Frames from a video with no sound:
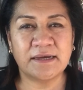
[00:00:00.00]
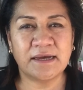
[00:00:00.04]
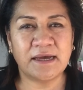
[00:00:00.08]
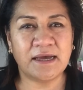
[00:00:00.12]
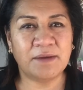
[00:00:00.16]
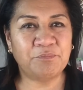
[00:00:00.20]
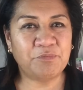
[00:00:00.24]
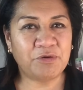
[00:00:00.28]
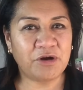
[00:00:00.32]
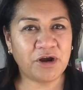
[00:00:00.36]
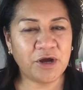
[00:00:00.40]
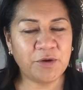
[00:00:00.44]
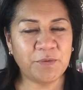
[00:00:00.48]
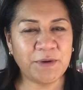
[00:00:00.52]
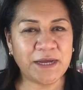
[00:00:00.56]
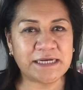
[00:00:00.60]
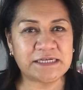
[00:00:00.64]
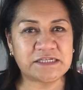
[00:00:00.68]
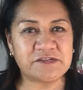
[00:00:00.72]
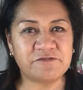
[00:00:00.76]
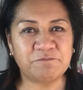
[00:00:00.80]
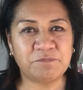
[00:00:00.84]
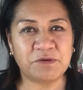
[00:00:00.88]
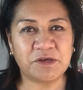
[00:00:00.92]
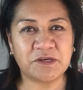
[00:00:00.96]
A
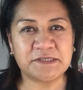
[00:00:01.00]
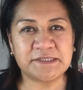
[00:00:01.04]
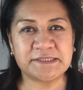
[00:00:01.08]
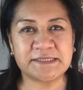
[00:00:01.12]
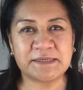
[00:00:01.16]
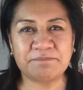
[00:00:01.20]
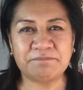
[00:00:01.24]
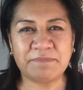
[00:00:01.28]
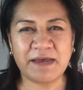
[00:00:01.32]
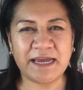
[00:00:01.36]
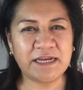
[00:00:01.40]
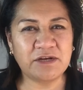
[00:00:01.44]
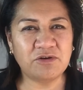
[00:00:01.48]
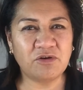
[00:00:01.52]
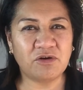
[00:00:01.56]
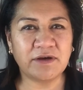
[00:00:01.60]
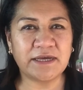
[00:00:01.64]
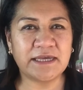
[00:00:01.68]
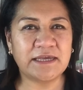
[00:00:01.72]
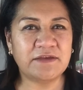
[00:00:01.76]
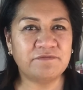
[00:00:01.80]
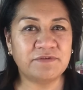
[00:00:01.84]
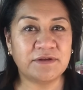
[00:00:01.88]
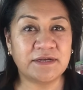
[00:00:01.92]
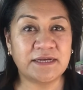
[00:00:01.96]
proactive person may not
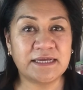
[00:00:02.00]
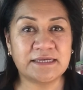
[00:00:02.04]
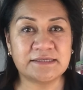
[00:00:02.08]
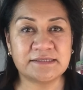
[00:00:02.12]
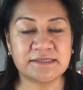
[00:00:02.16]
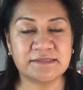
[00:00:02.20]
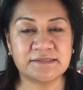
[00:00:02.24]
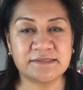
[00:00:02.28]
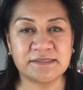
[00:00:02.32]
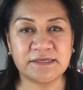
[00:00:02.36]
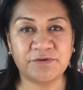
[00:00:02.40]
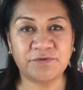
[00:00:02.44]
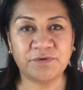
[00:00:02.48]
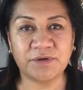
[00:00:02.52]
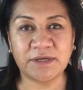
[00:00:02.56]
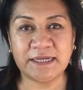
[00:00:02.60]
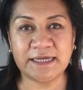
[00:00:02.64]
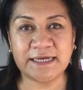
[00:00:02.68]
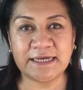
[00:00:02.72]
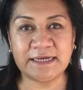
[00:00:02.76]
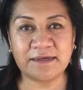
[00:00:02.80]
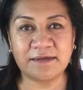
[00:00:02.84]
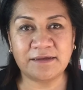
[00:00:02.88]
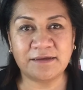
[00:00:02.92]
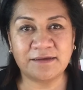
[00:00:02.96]
even
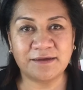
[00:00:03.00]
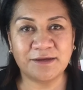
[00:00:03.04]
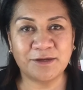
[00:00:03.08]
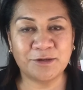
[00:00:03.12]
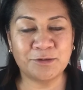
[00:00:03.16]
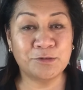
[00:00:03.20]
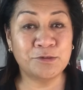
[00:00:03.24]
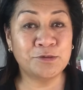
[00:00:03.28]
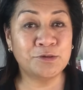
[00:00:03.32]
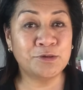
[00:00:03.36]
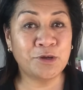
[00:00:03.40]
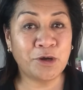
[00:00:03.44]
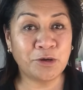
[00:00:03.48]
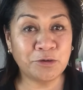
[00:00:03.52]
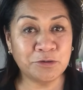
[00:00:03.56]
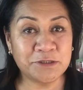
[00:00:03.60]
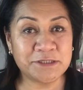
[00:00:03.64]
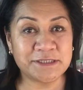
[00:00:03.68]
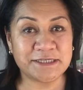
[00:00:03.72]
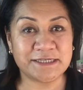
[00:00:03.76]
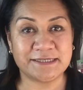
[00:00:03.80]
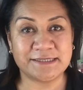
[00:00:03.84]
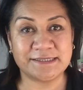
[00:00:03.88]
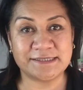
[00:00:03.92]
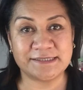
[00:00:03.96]
necessarily
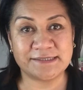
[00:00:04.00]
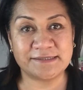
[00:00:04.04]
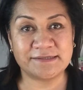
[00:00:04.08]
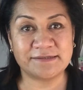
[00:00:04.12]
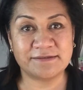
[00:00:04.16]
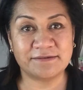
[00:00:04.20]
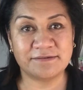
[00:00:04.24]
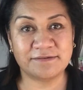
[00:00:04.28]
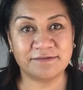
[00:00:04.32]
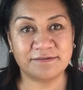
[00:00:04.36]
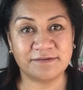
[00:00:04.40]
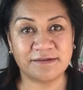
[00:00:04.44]
notice